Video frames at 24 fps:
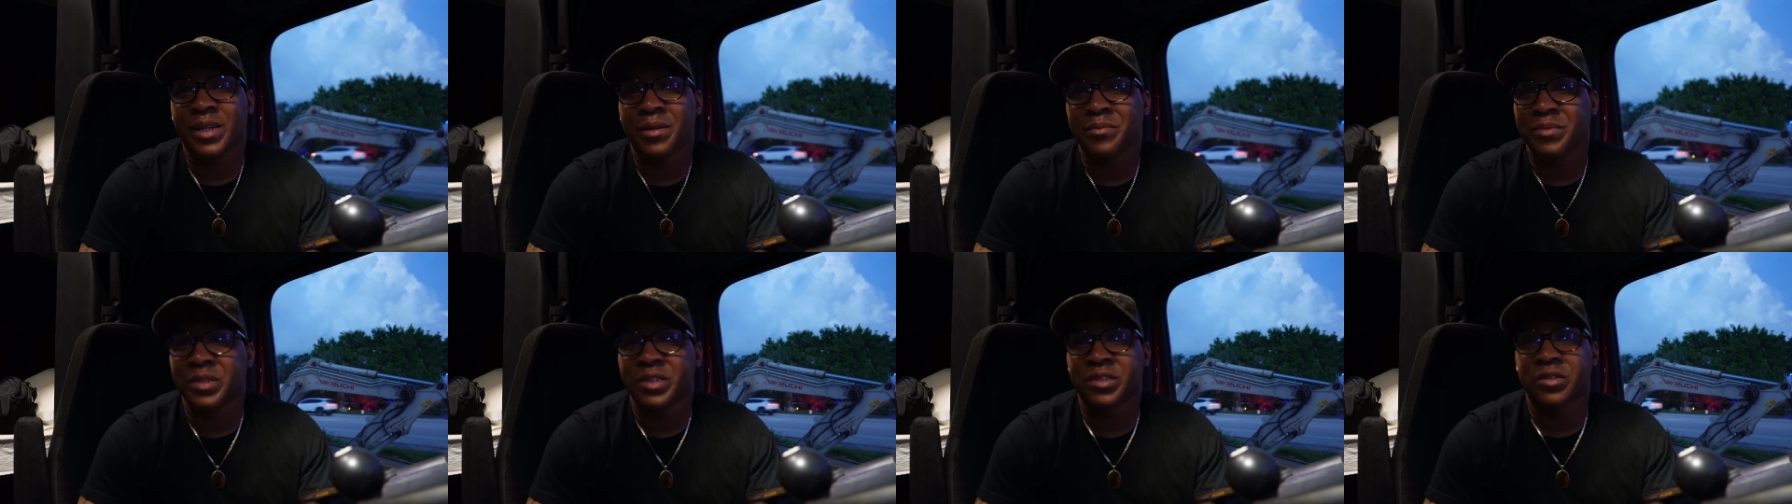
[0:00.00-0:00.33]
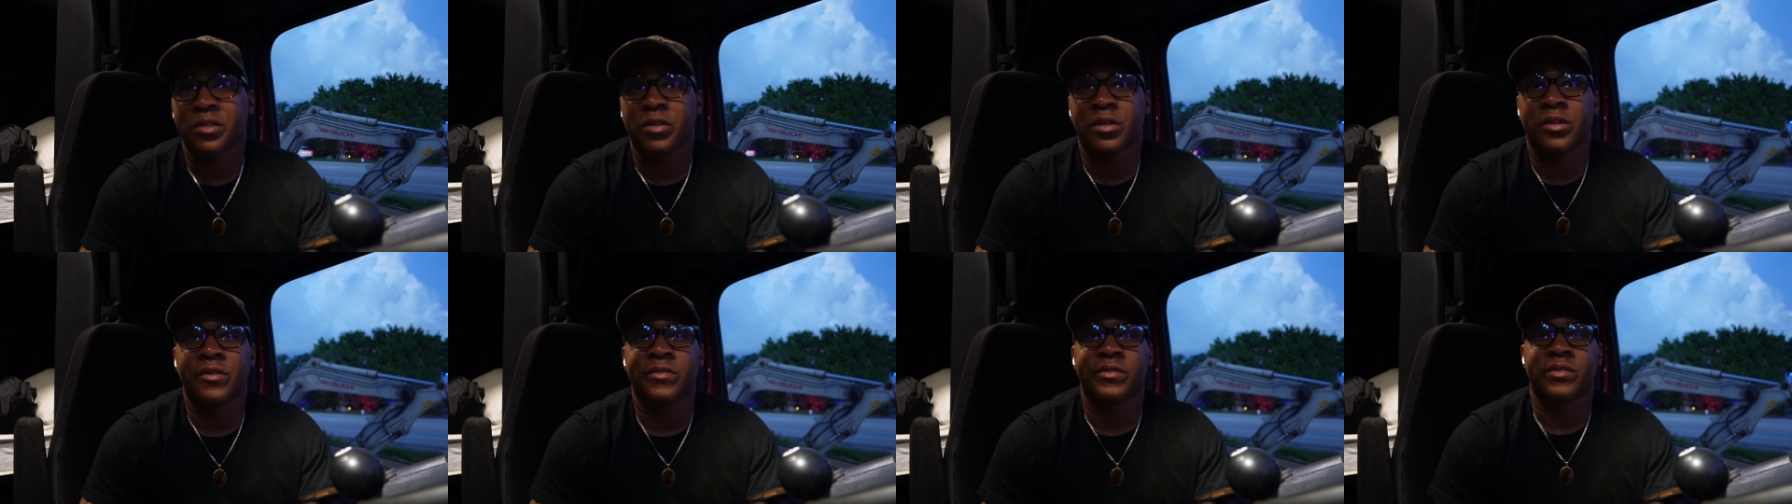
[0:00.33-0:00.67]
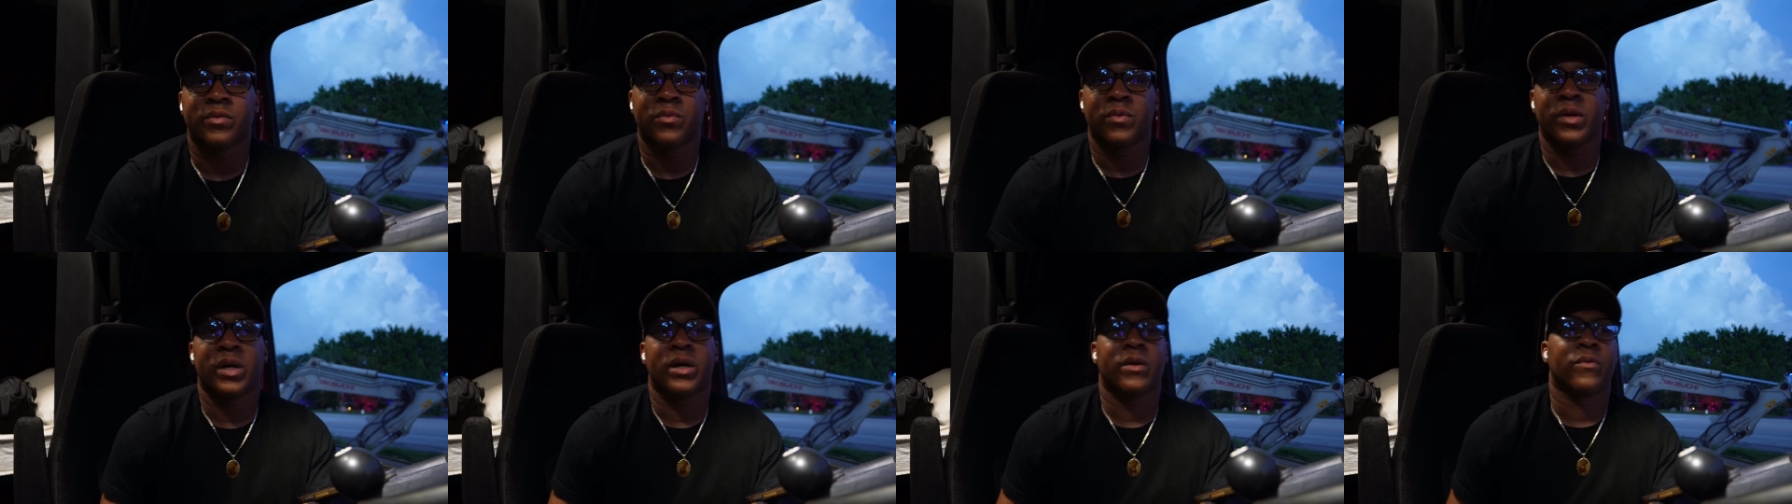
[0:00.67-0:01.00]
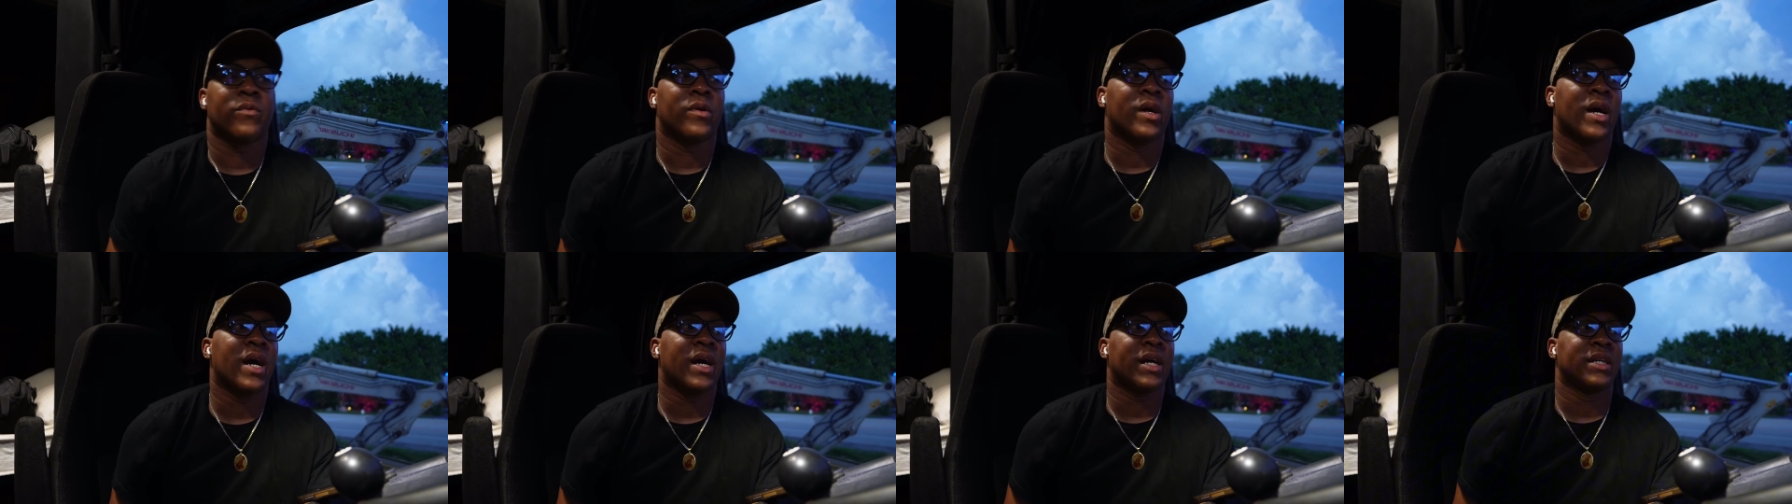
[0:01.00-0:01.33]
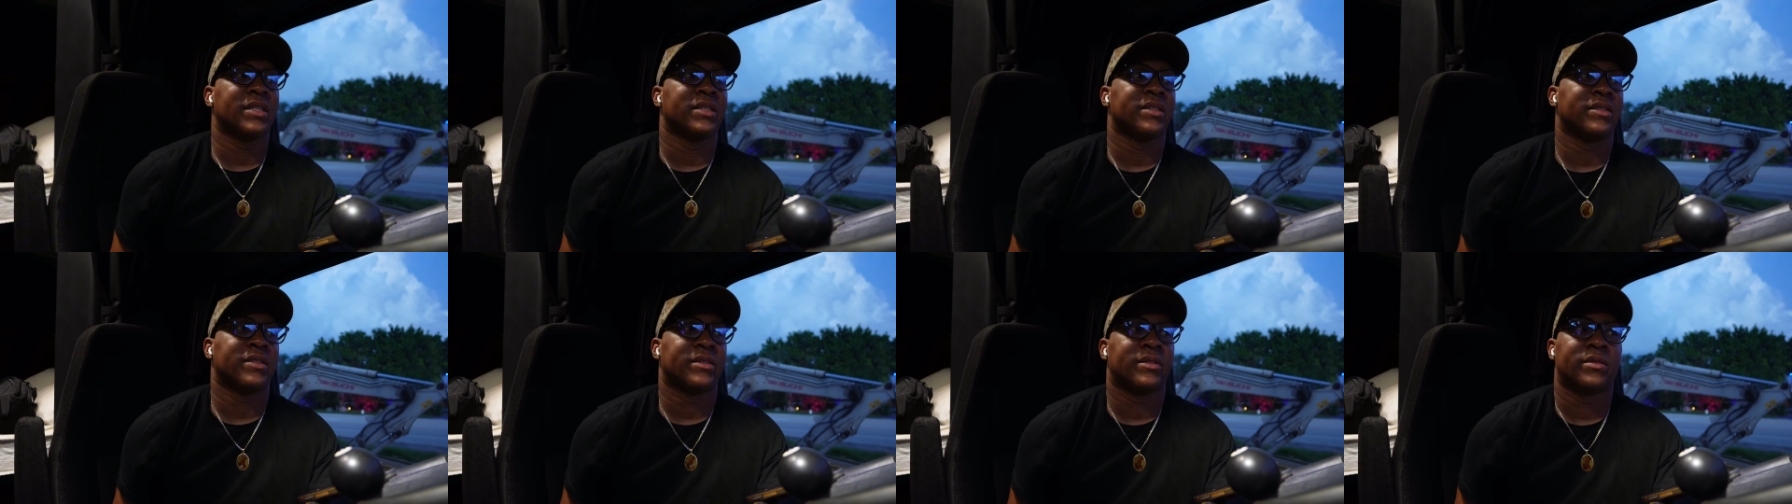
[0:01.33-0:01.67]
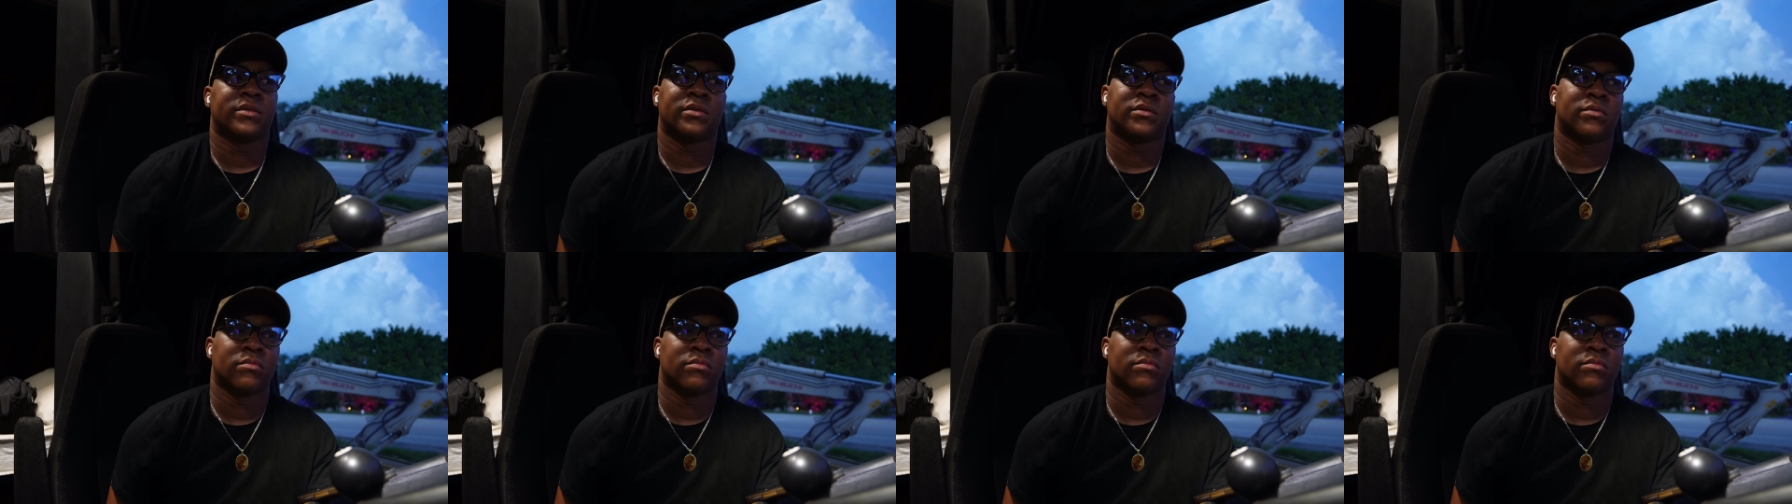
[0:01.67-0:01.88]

I'm just gonna go somewhere where I can just